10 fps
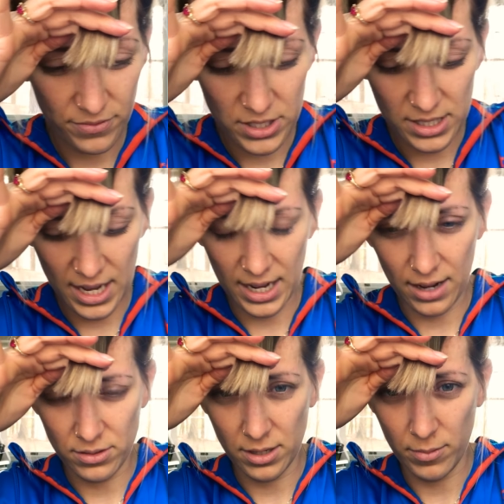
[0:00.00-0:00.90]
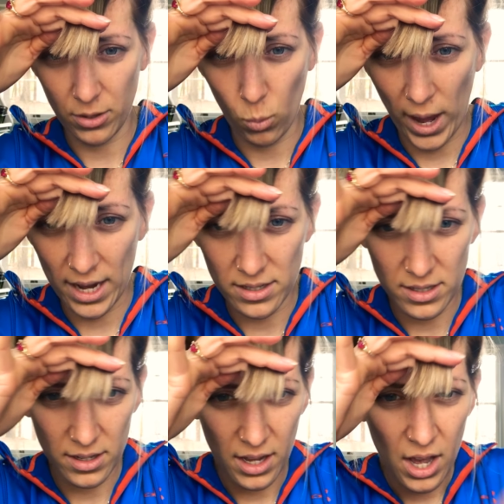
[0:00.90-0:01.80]
Just taking out some of the weight.
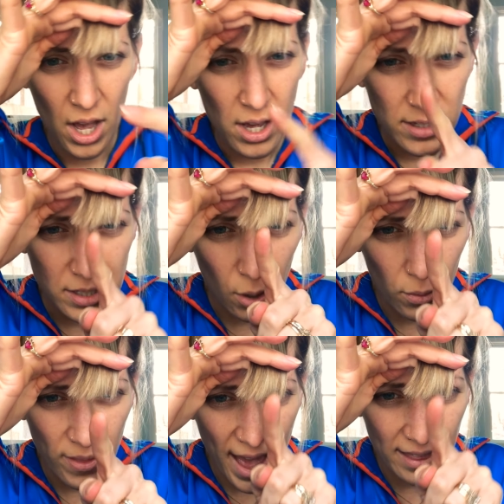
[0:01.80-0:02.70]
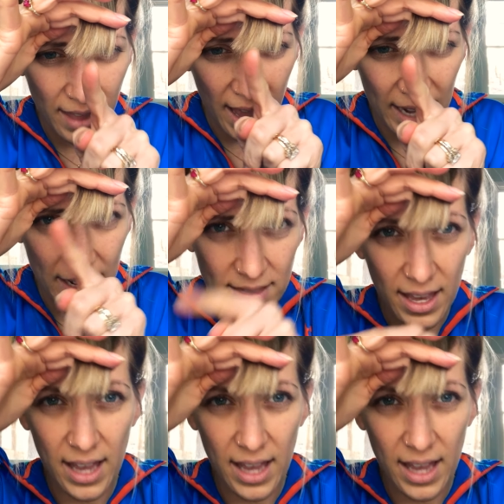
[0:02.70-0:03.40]
So that line at the